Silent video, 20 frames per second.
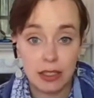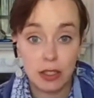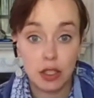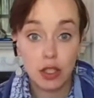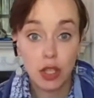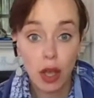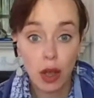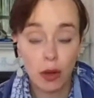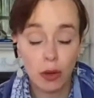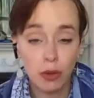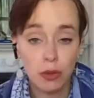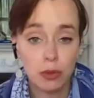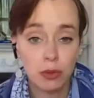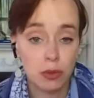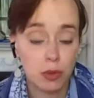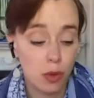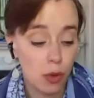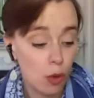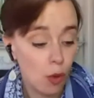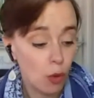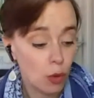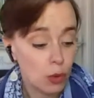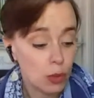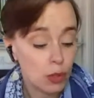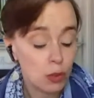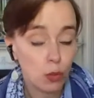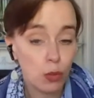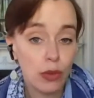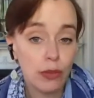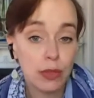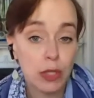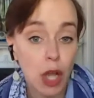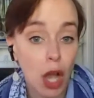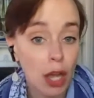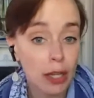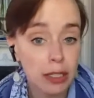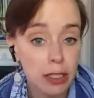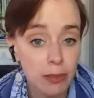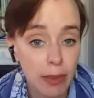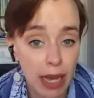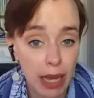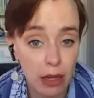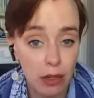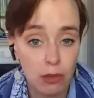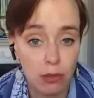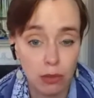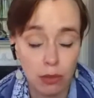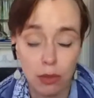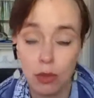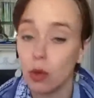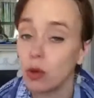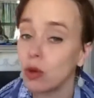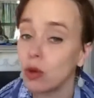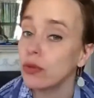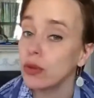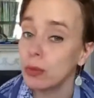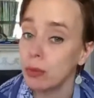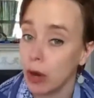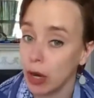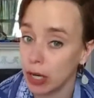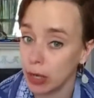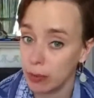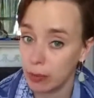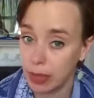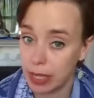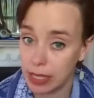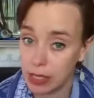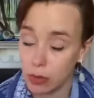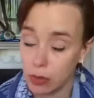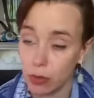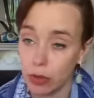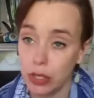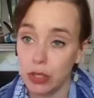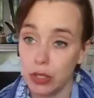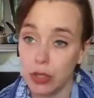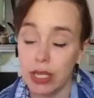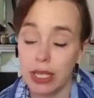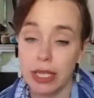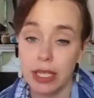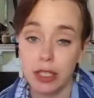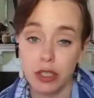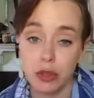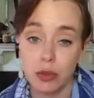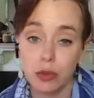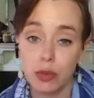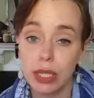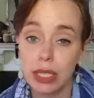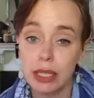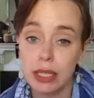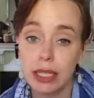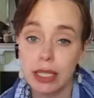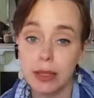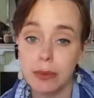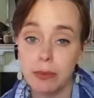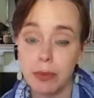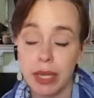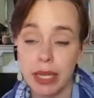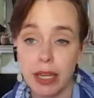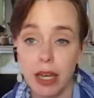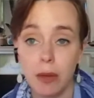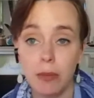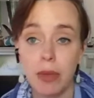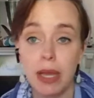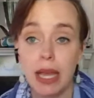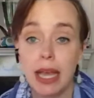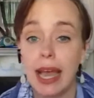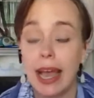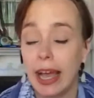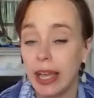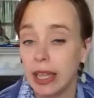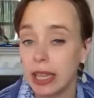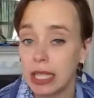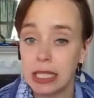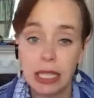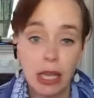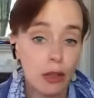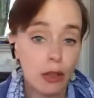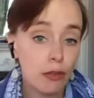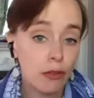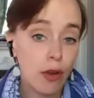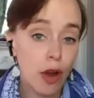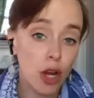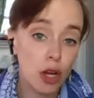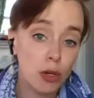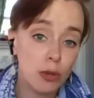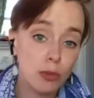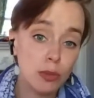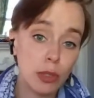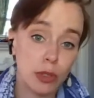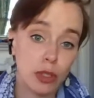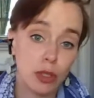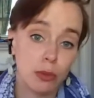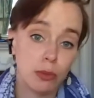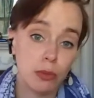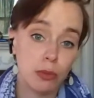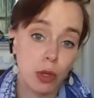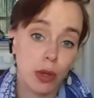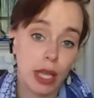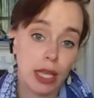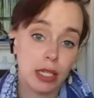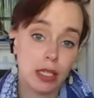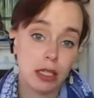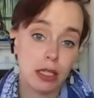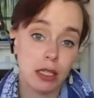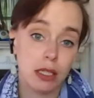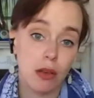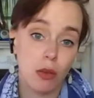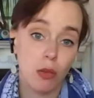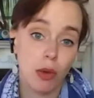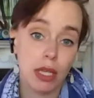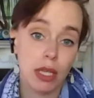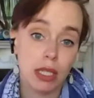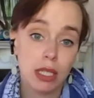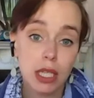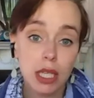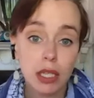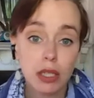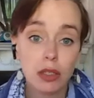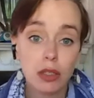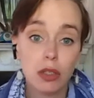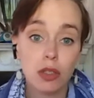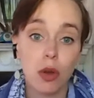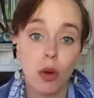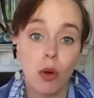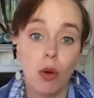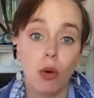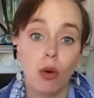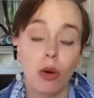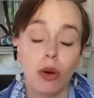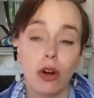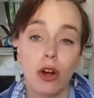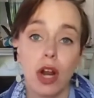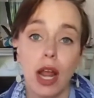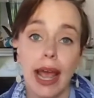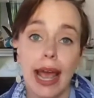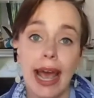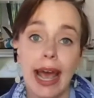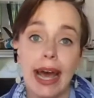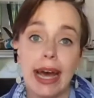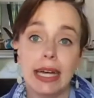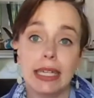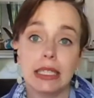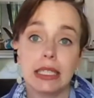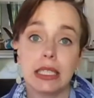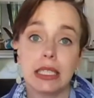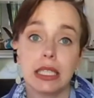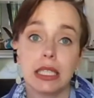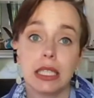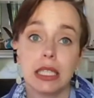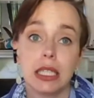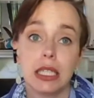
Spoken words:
so we've talked about local food marketplace, where you can get your weekly pickup at the South Farm. There's some locations at West 6 or at